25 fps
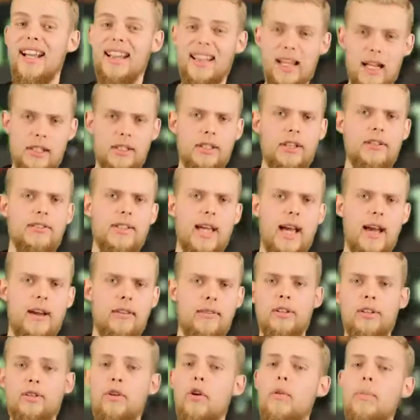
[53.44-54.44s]
let's go
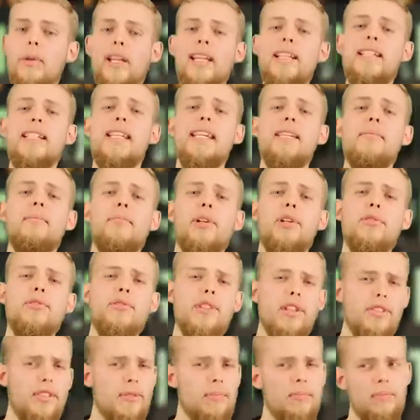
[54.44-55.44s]
down. Normally Team Blue
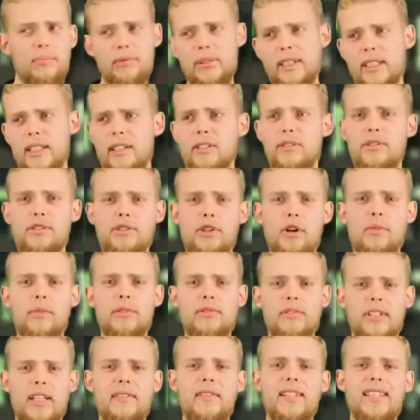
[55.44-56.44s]
does a pretty good job
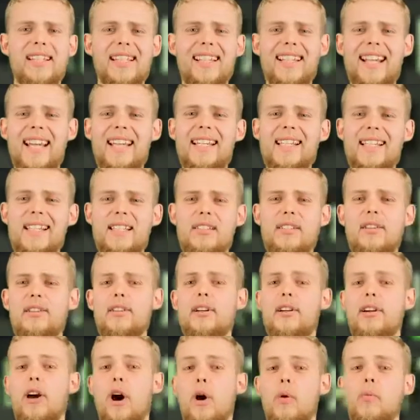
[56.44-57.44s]
of giving the ladies that
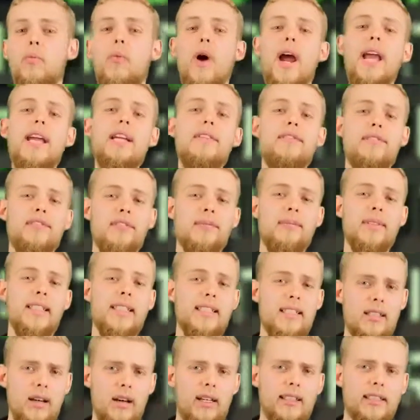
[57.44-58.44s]
are away from
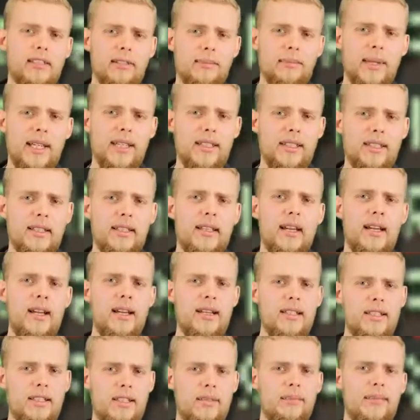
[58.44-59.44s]
the title picture
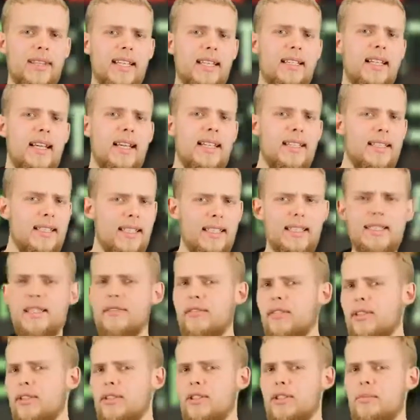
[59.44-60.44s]
something
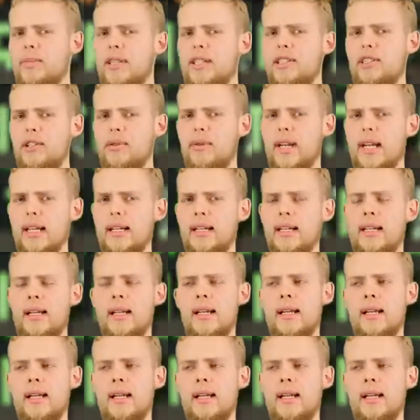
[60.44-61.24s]
significant to be doing,